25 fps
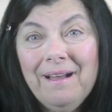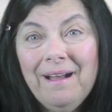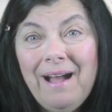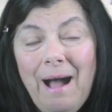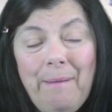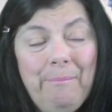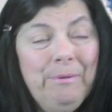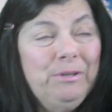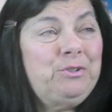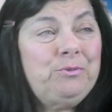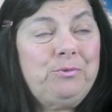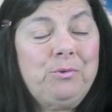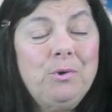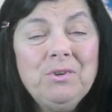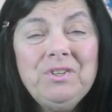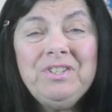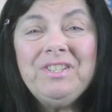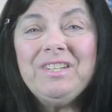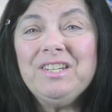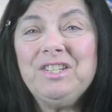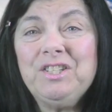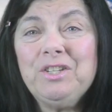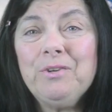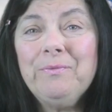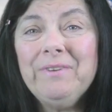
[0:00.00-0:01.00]
I'm a true
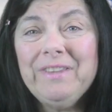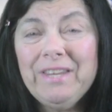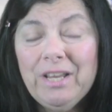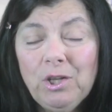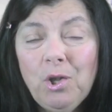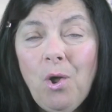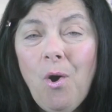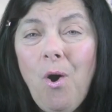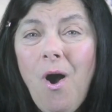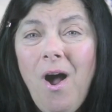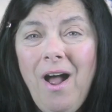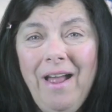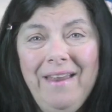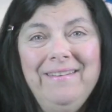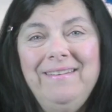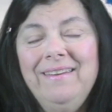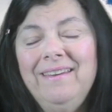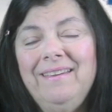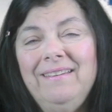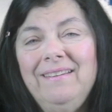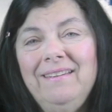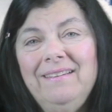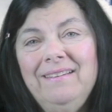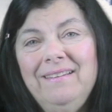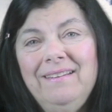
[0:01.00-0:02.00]
sister in the Lord.
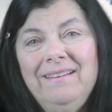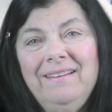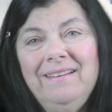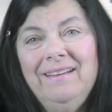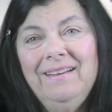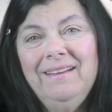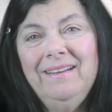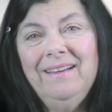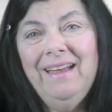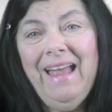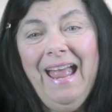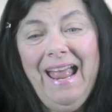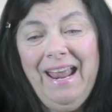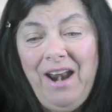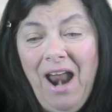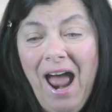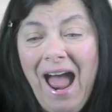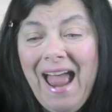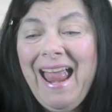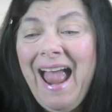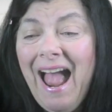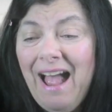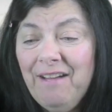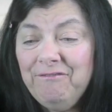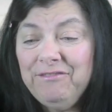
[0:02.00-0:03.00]
And I
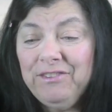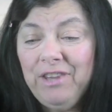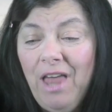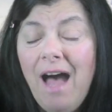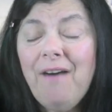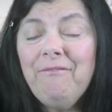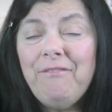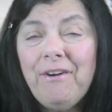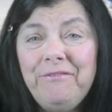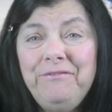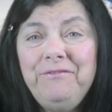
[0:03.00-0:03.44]
have